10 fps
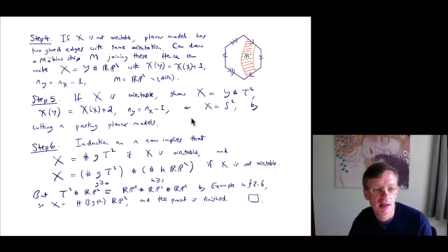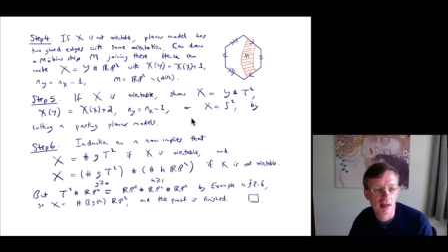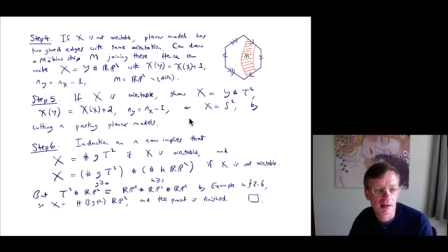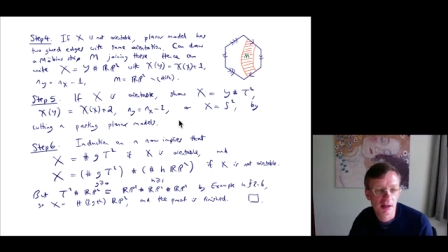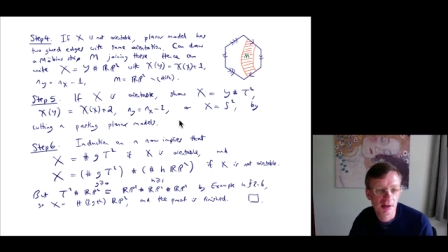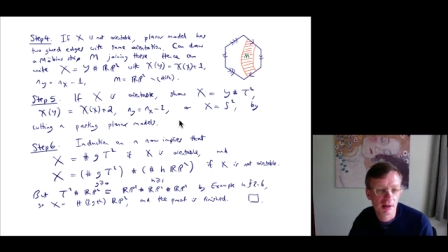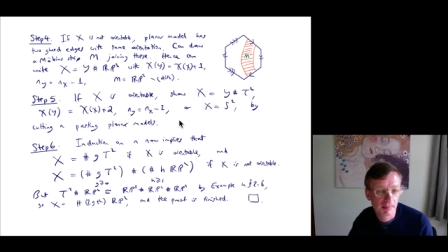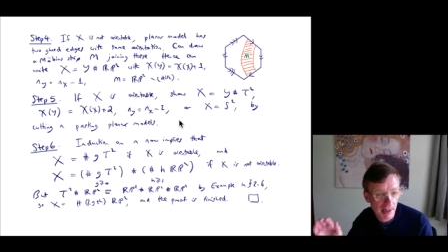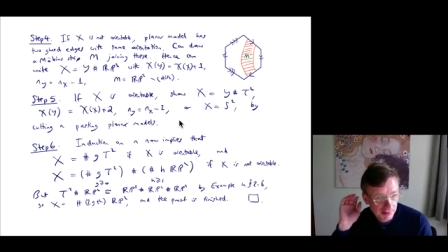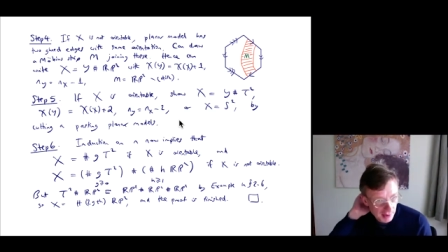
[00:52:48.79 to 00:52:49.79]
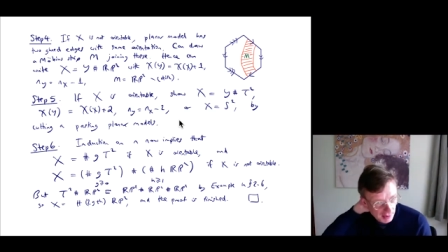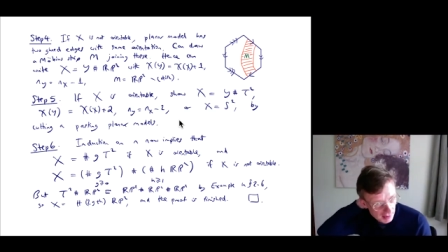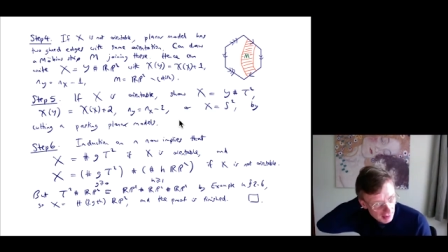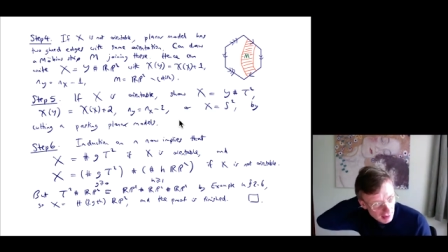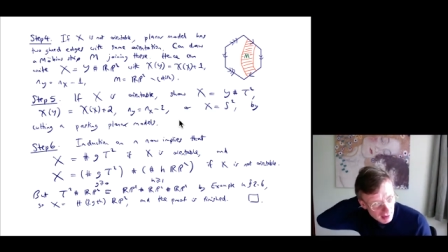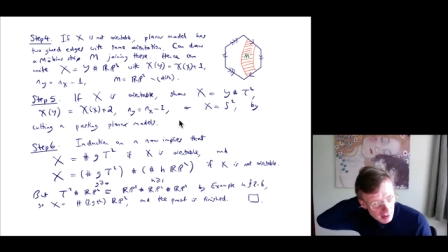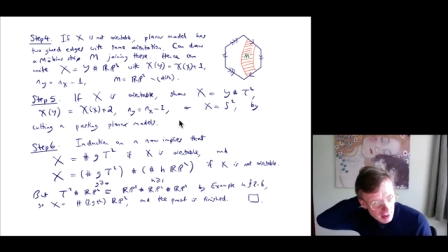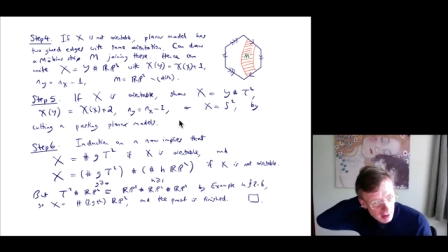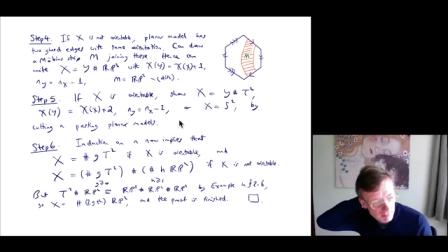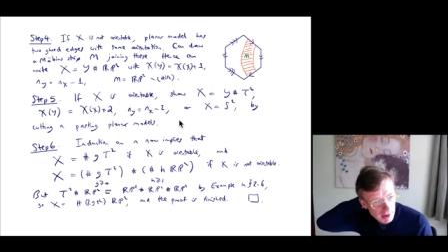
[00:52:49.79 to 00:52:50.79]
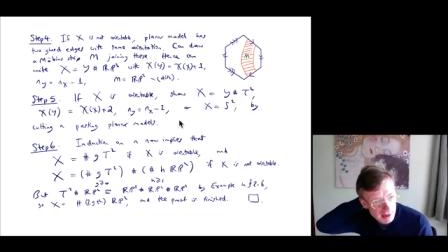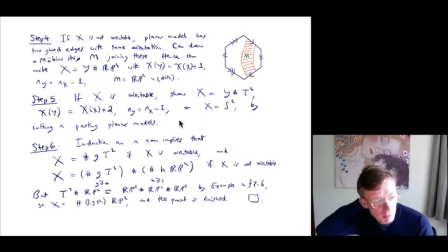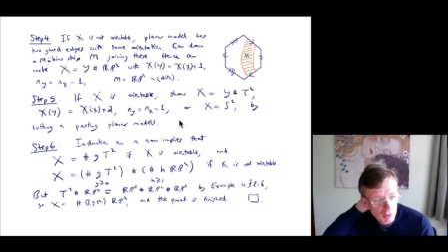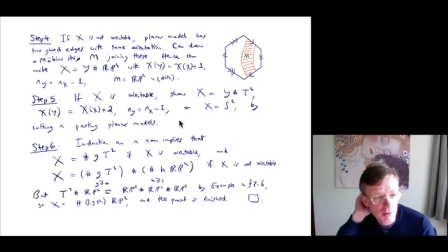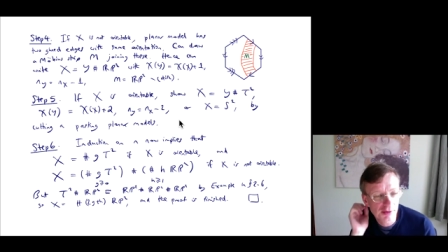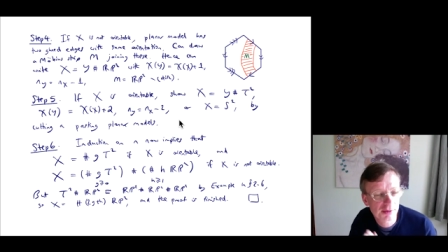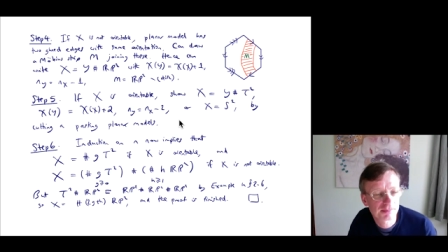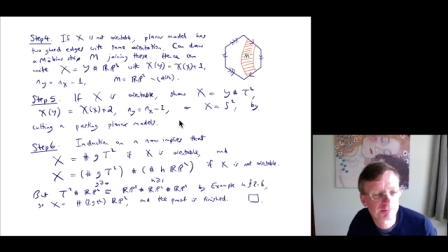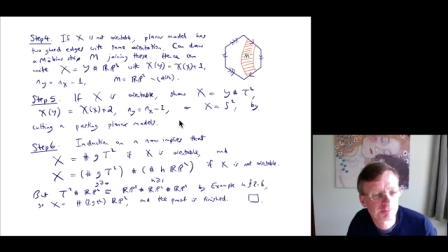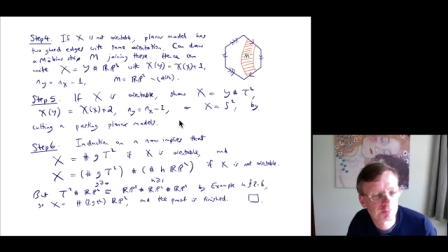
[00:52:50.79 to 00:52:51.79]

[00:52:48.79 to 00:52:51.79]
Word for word: uh, cutting and pasting uh, planar models.